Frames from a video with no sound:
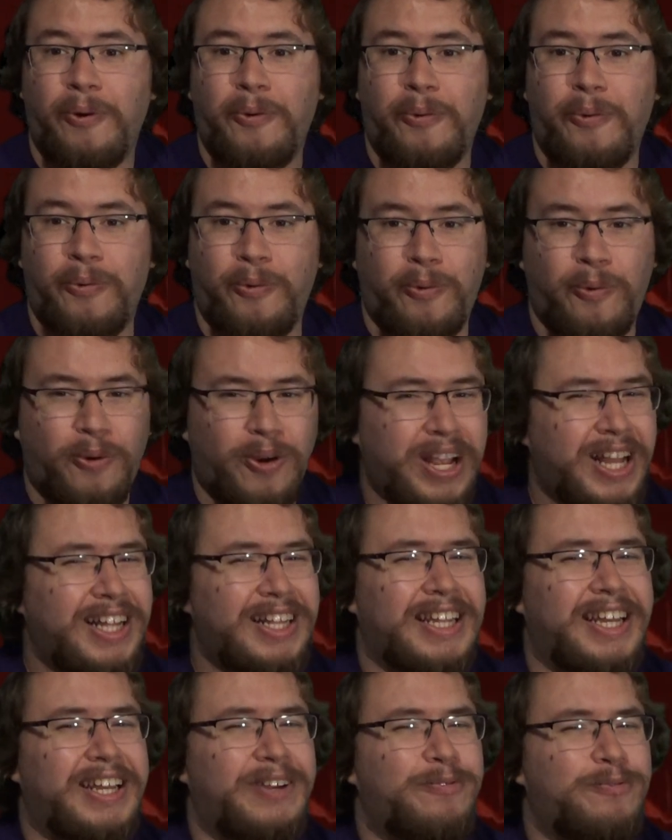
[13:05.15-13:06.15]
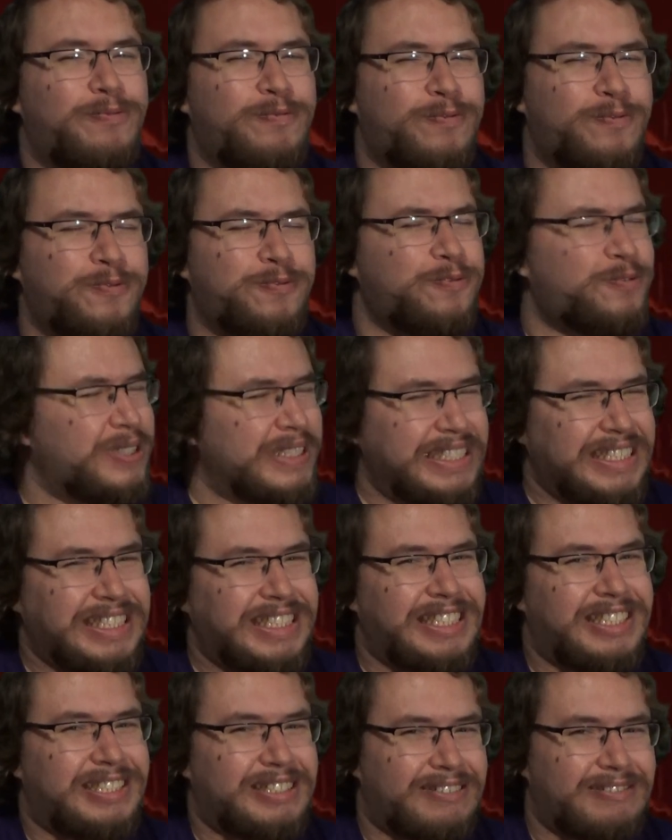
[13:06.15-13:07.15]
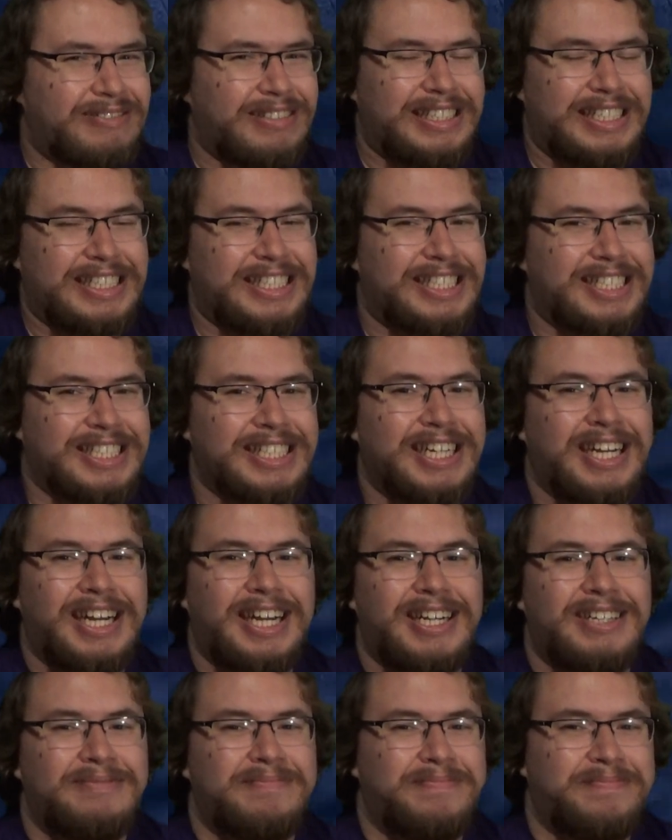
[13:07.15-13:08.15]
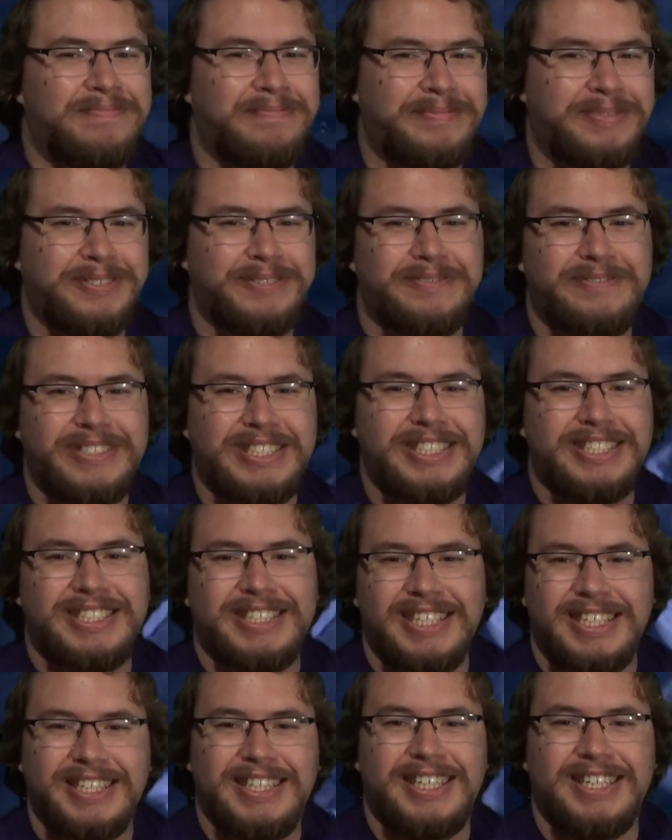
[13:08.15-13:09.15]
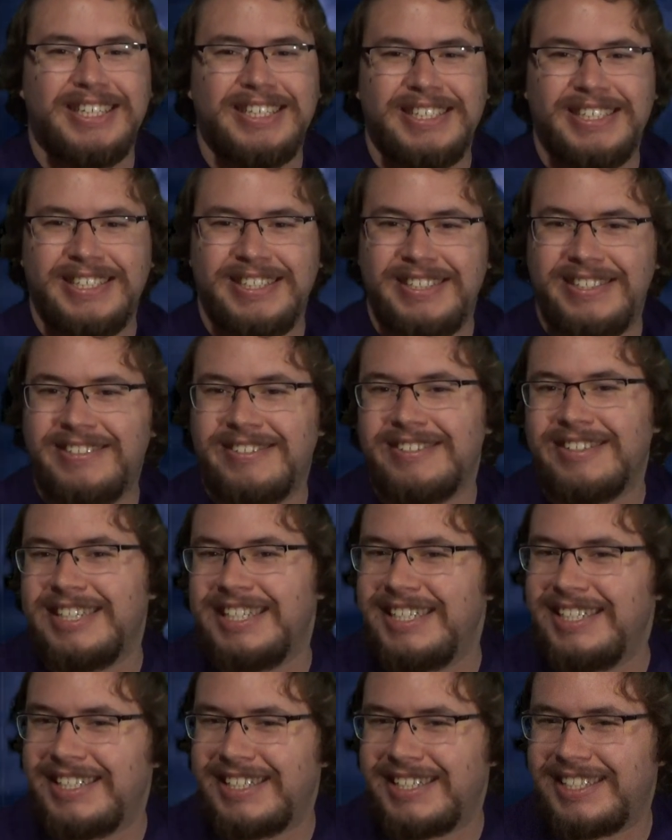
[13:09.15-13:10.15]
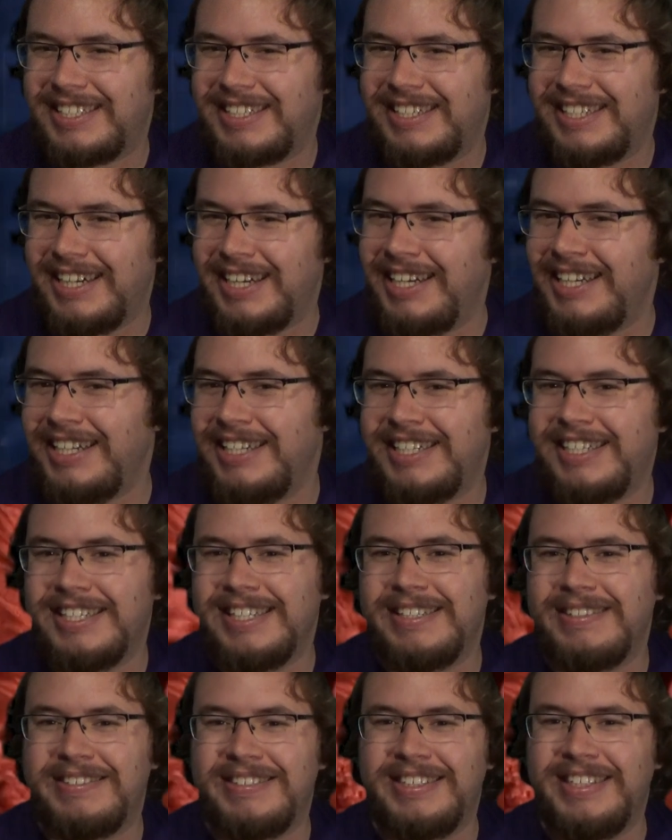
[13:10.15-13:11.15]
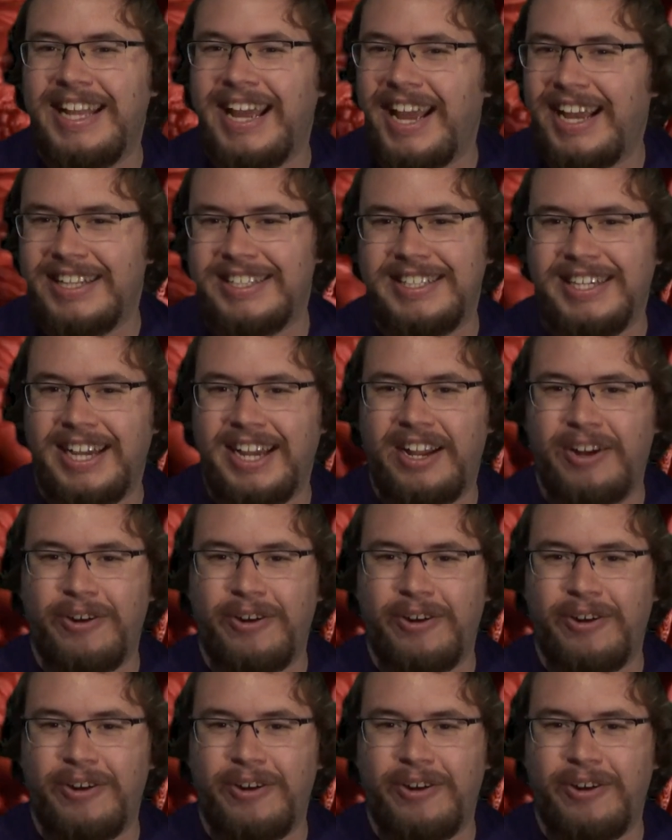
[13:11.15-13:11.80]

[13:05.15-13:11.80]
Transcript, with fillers: really, really don't like movies that are kinda anti